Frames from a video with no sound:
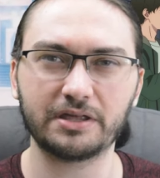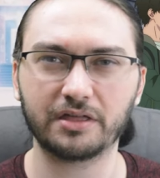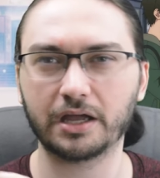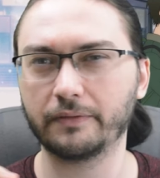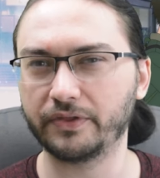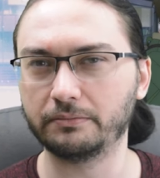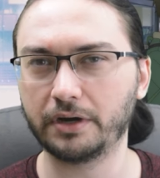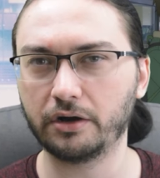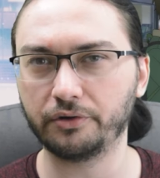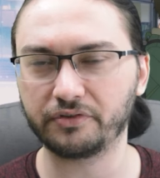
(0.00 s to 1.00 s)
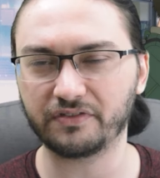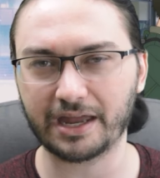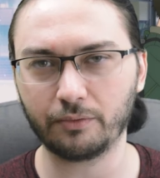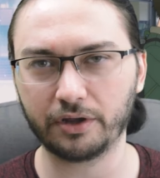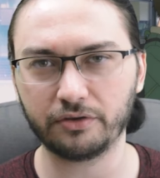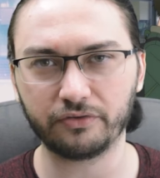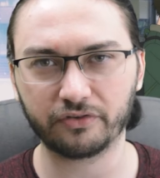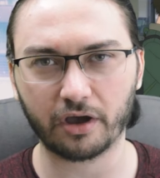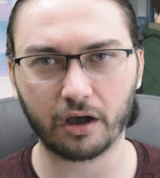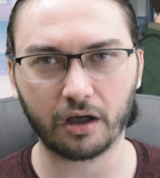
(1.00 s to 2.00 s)
think of the most is anyone who
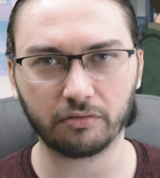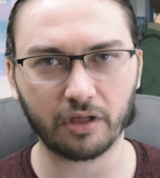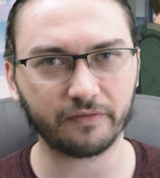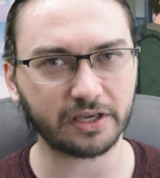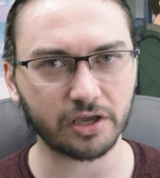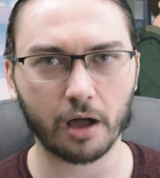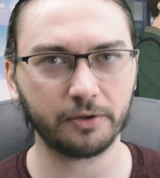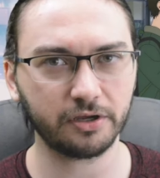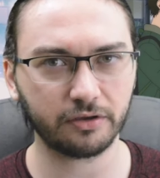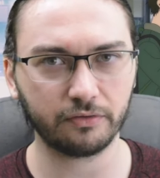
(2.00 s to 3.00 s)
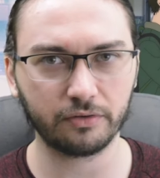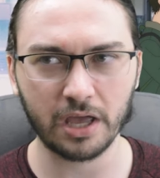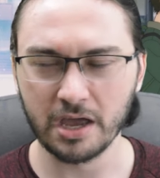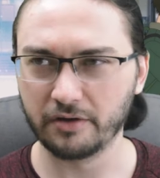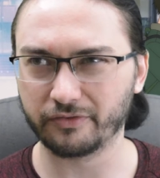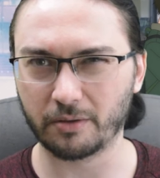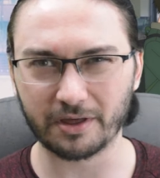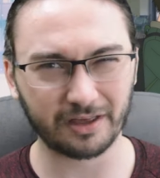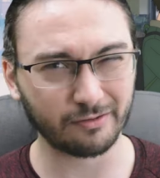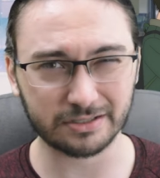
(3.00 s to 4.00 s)
saw Loving Yamada-kun from, I
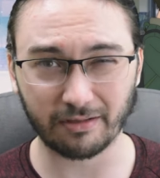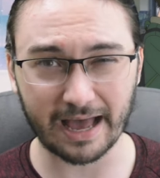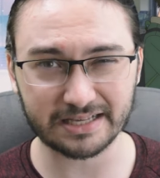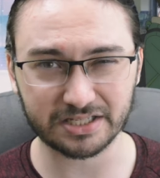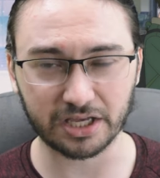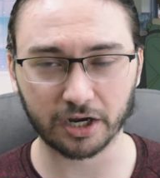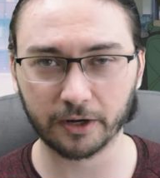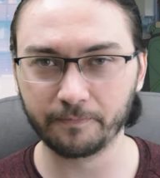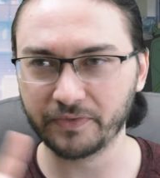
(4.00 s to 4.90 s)
think it was last year,